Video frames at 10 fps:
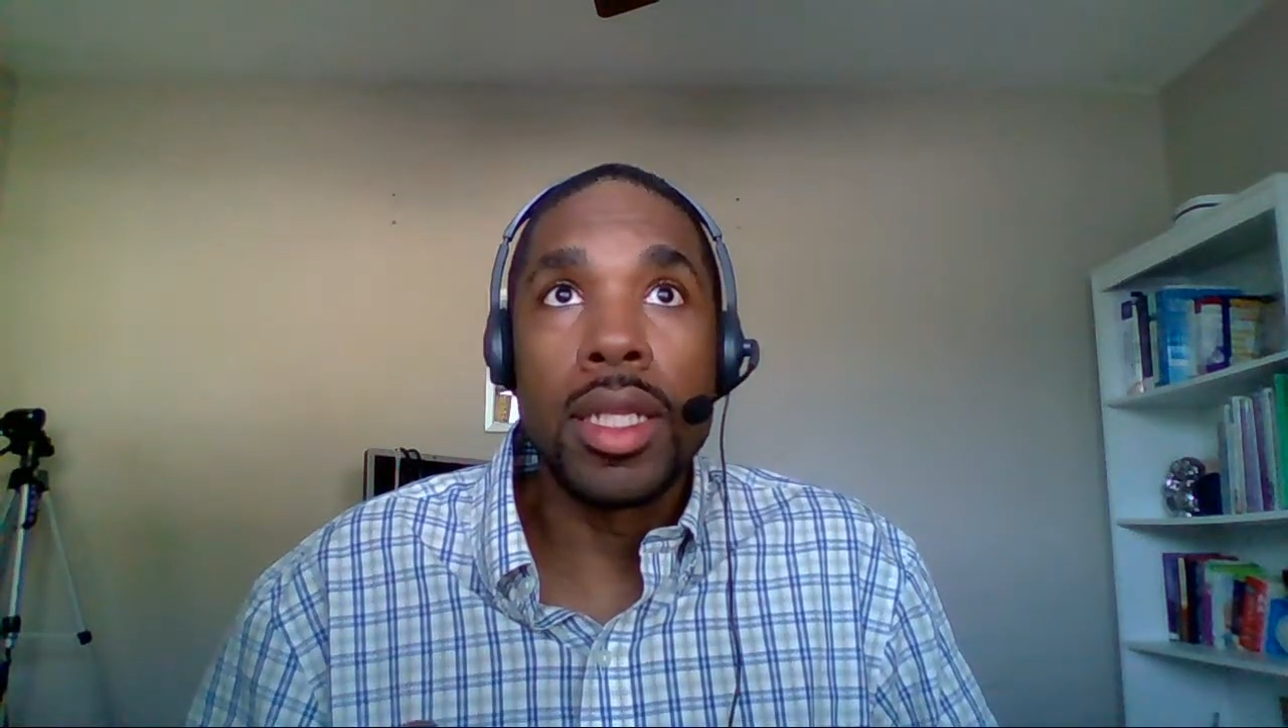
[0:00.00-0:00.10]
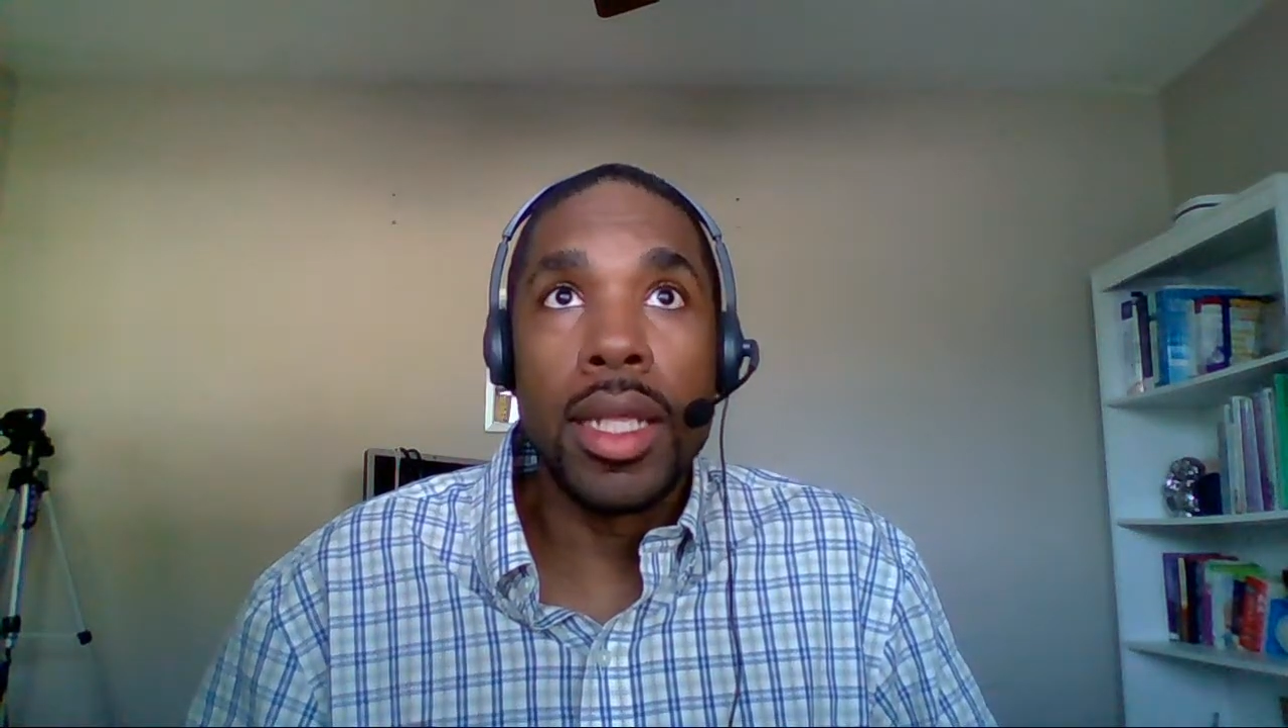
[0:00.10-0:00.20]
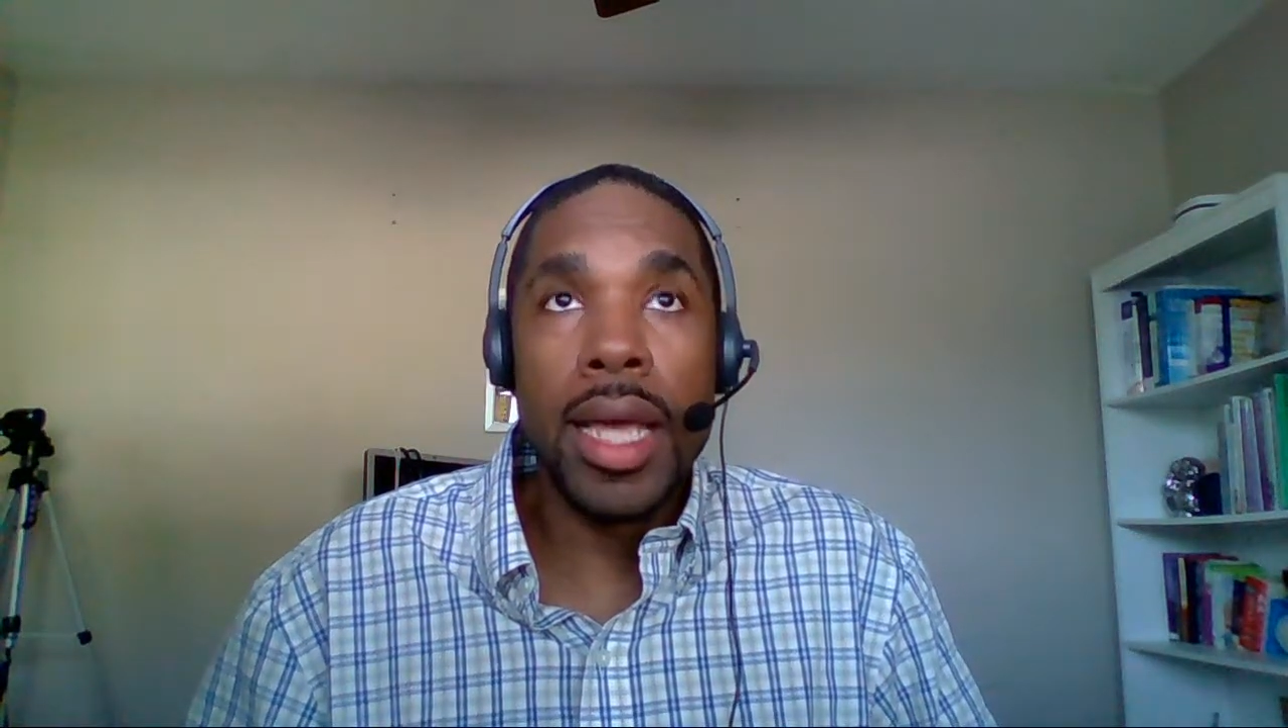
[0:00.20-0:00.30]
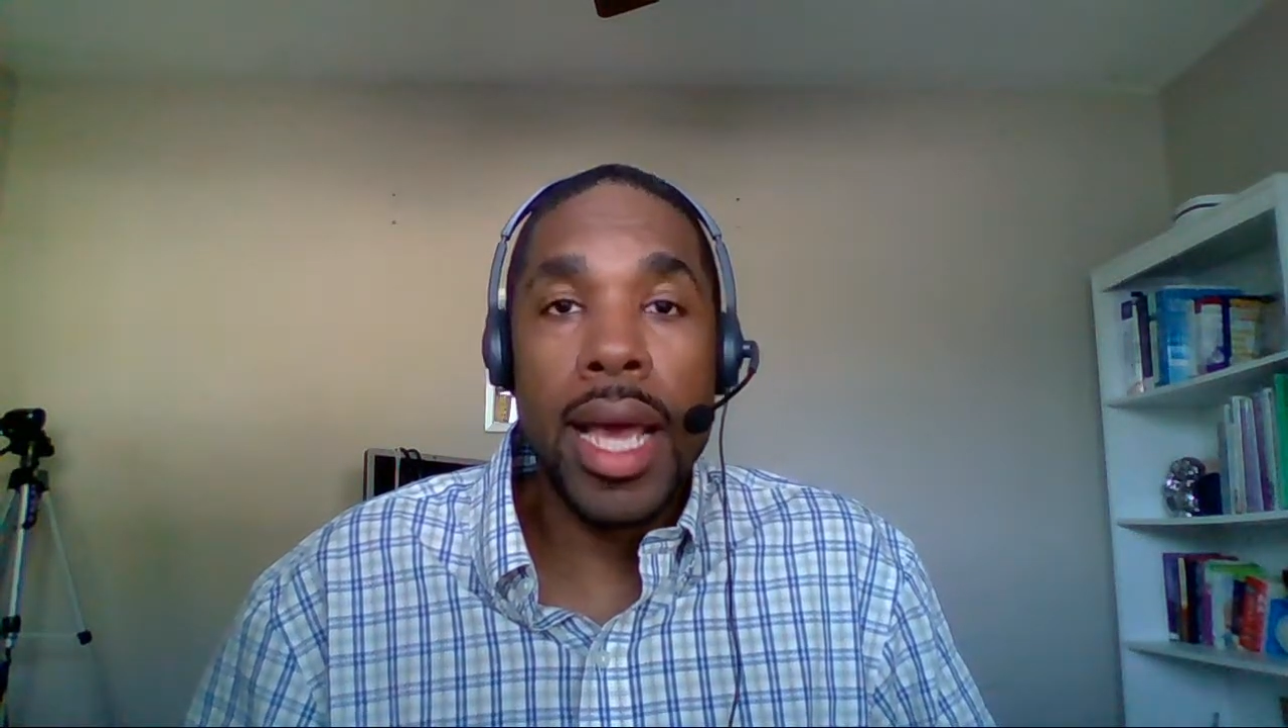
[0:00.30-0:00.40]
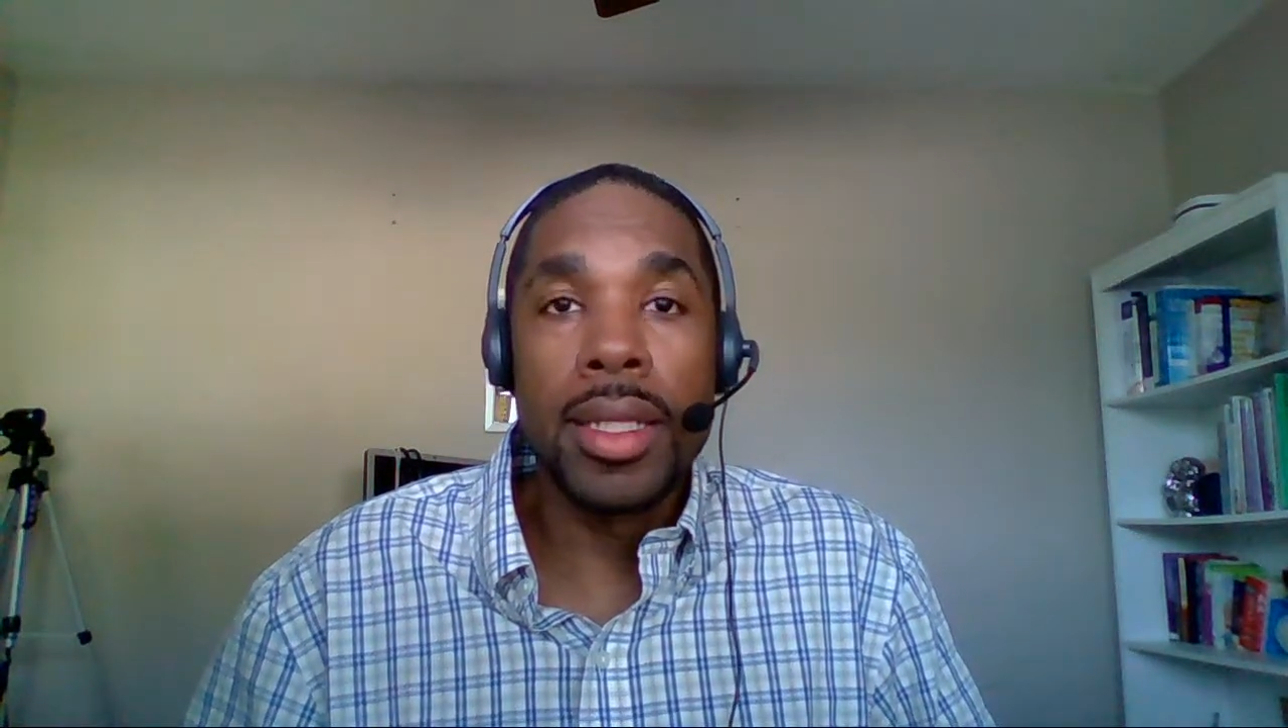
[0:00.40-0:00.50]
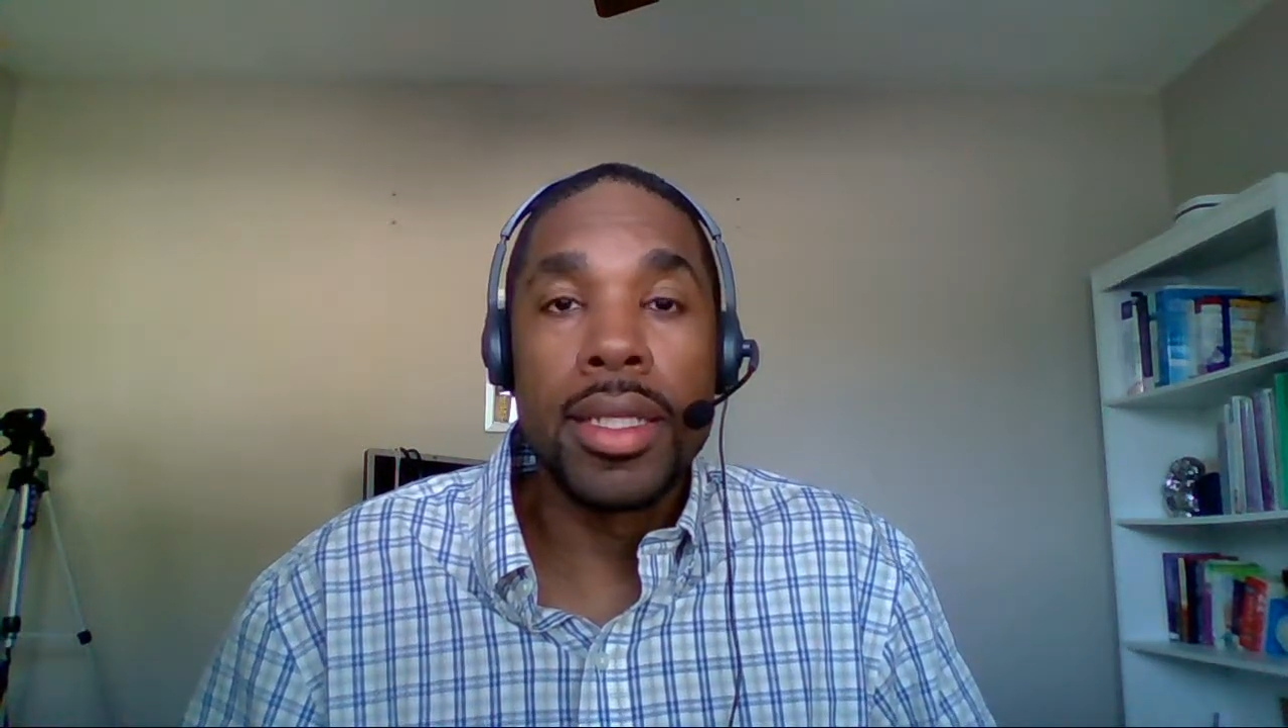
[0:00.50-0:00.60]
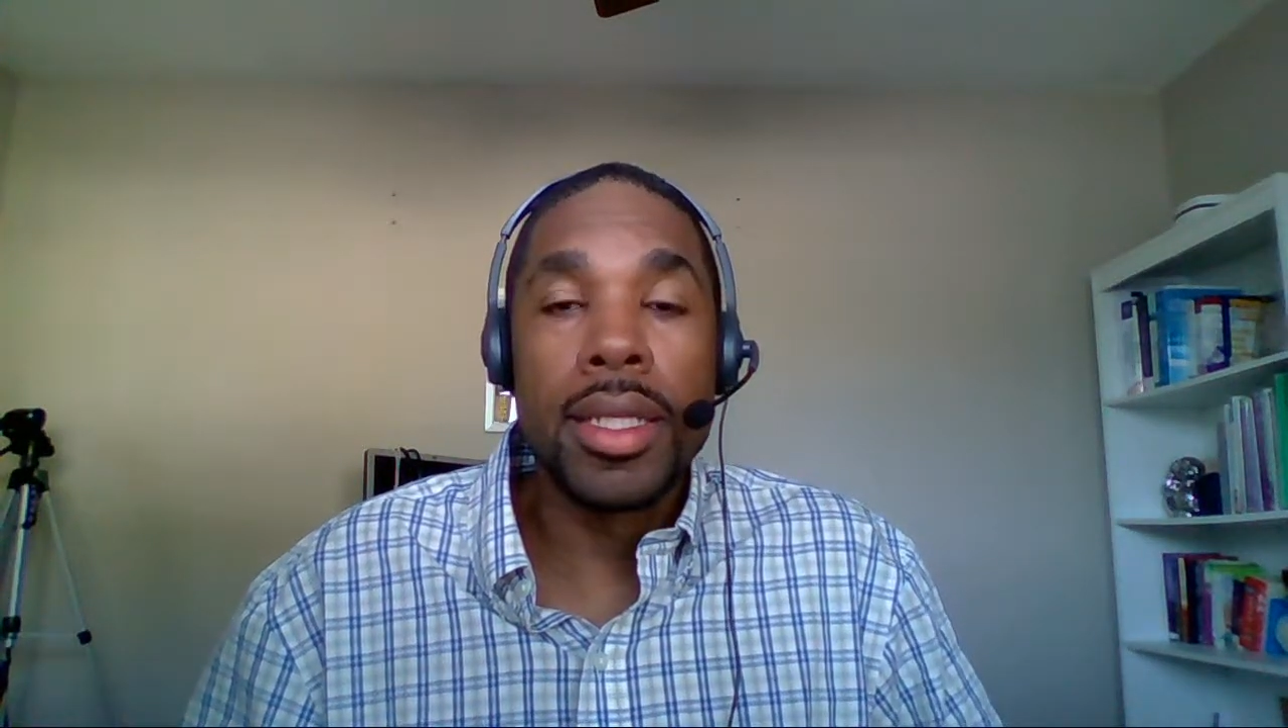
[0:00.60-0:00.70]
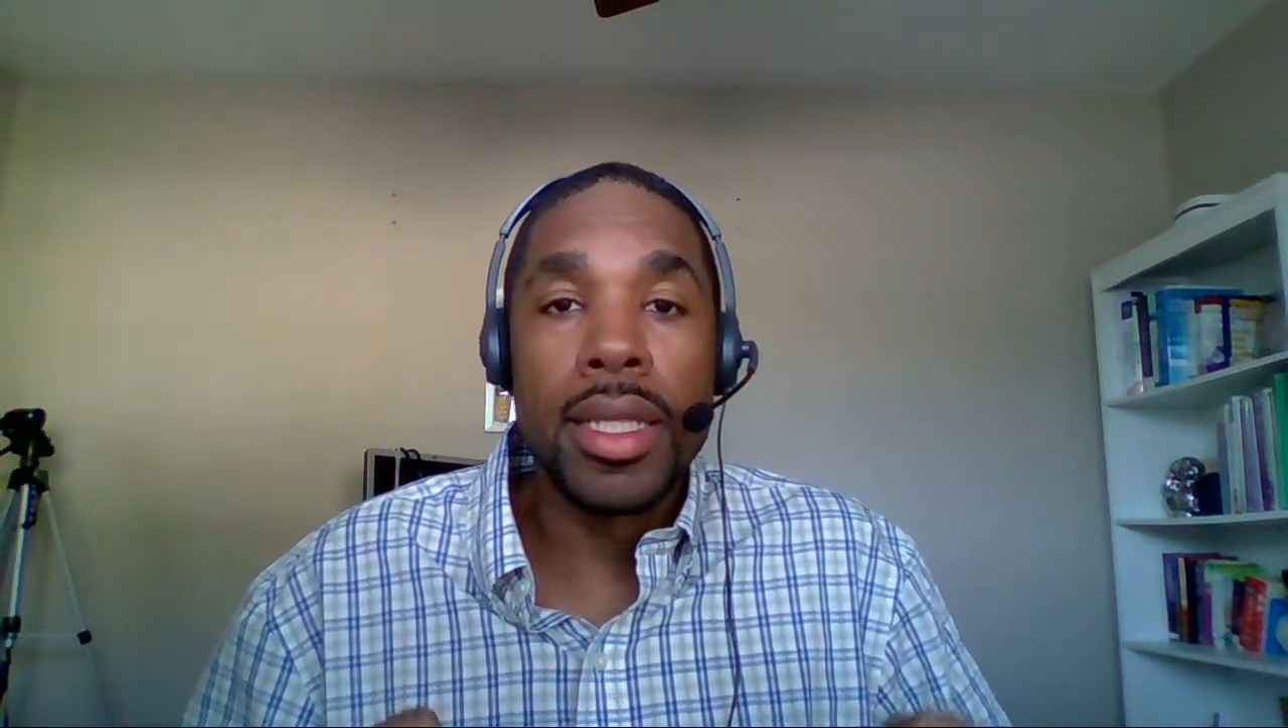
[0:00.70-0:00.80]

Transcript: that